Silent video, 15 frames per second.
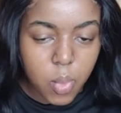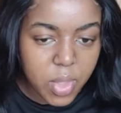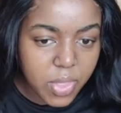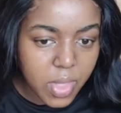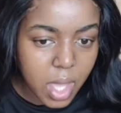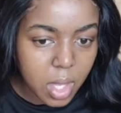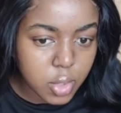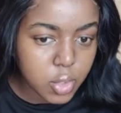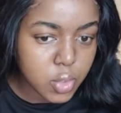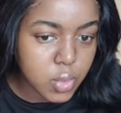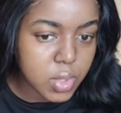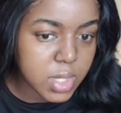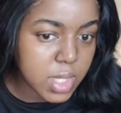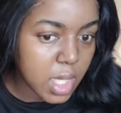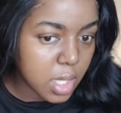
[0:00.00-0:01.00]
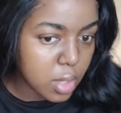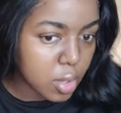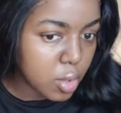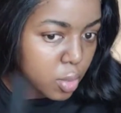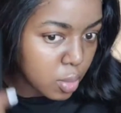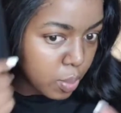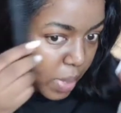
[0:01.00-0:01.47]
without using any
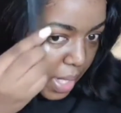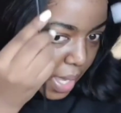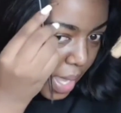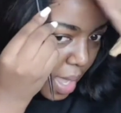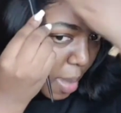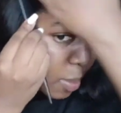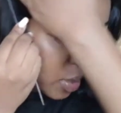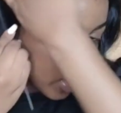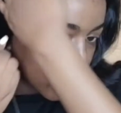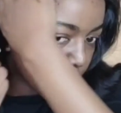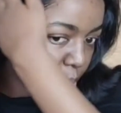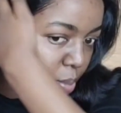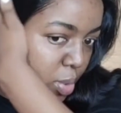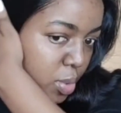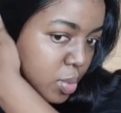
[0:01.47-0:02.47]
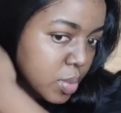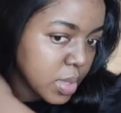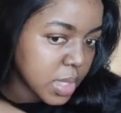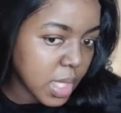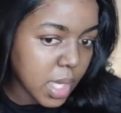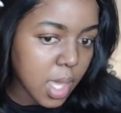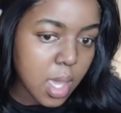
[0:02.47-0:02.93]
glue, but I am going to be
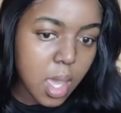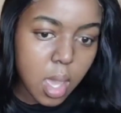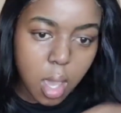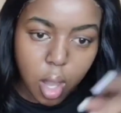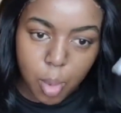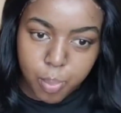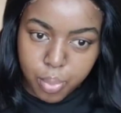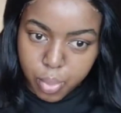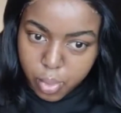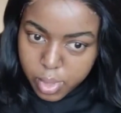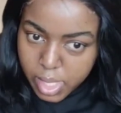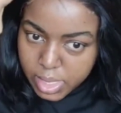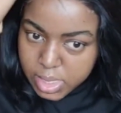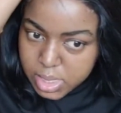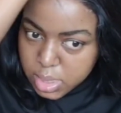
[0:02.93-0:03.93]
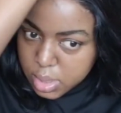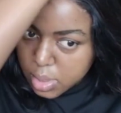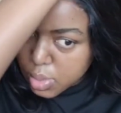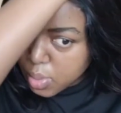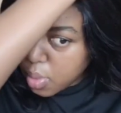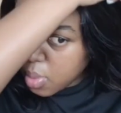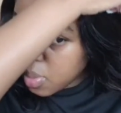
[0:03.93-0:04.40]
using a product
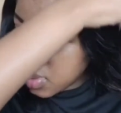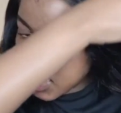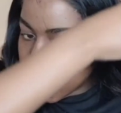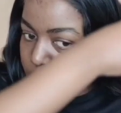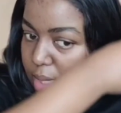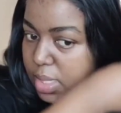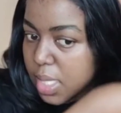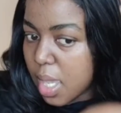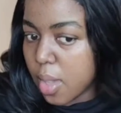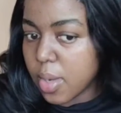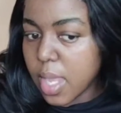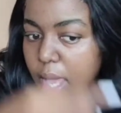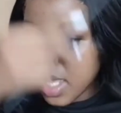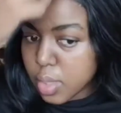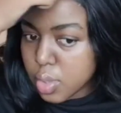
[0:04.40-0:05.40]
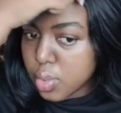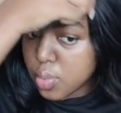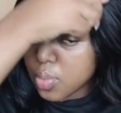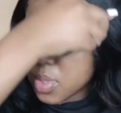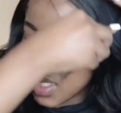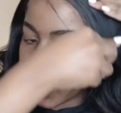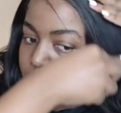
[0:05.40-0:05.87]
just to hold it down and
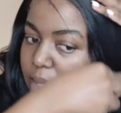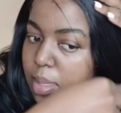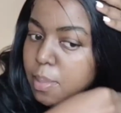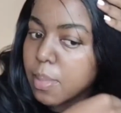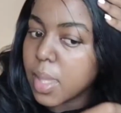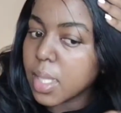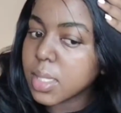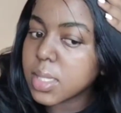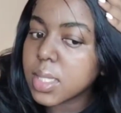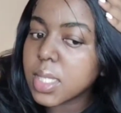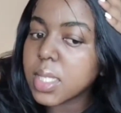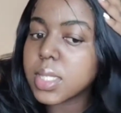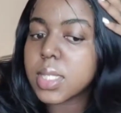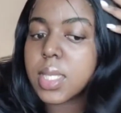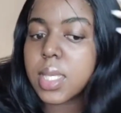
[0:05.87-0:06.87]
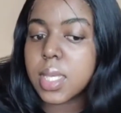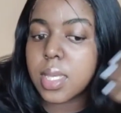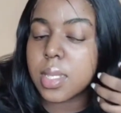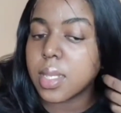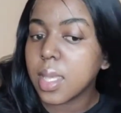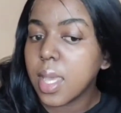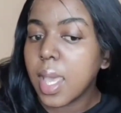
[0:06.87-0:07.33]
to really melt it
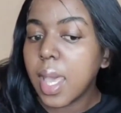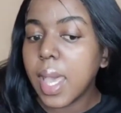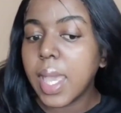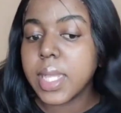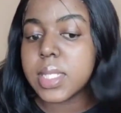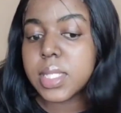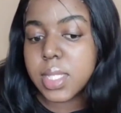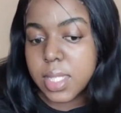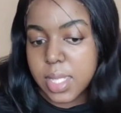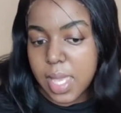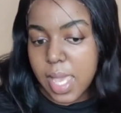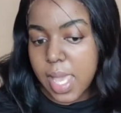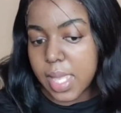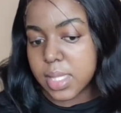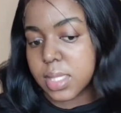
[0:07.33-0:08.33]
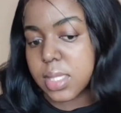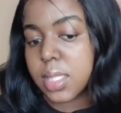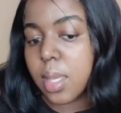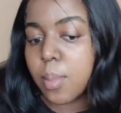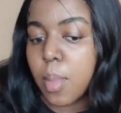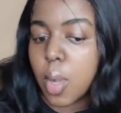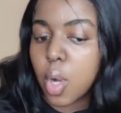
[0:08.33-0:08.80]
in. I did add
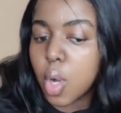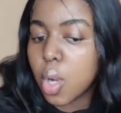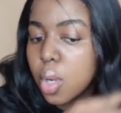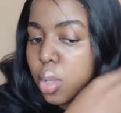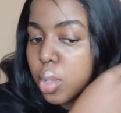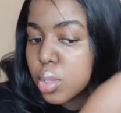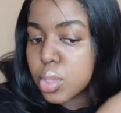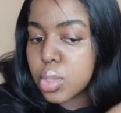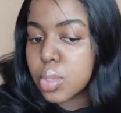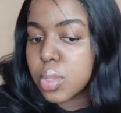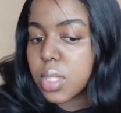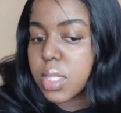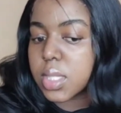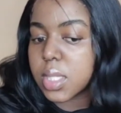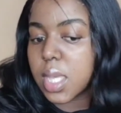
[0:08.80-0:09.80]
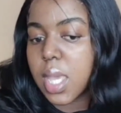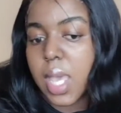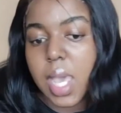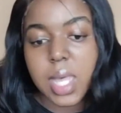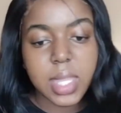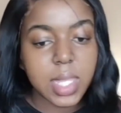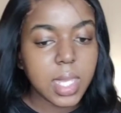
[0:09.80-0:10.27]
some curls to this.
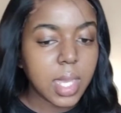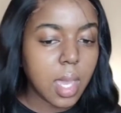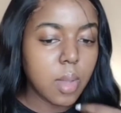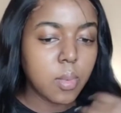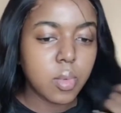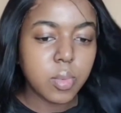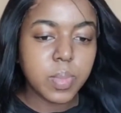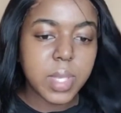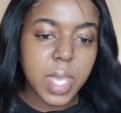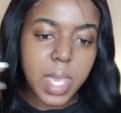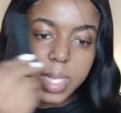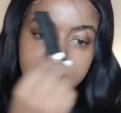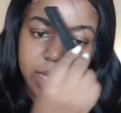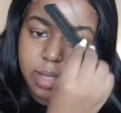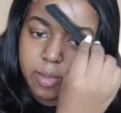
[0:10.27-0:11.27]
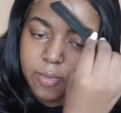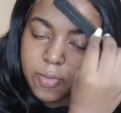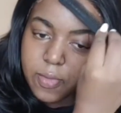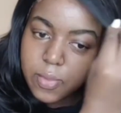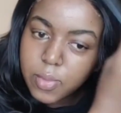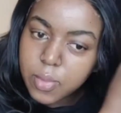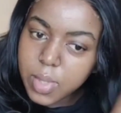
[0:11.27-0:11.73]
I think I will be adding a
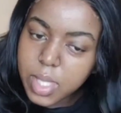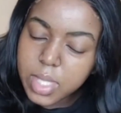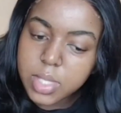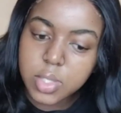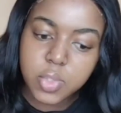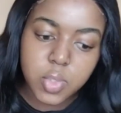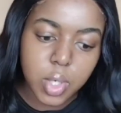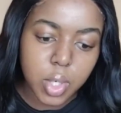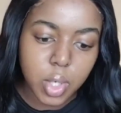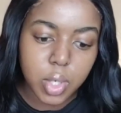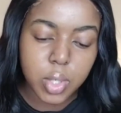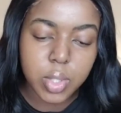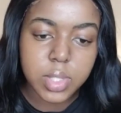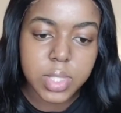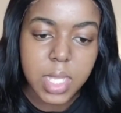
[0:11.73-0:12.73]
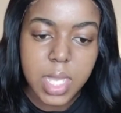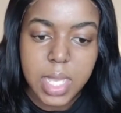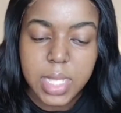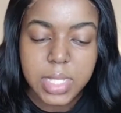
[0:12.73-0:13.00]
few extra curls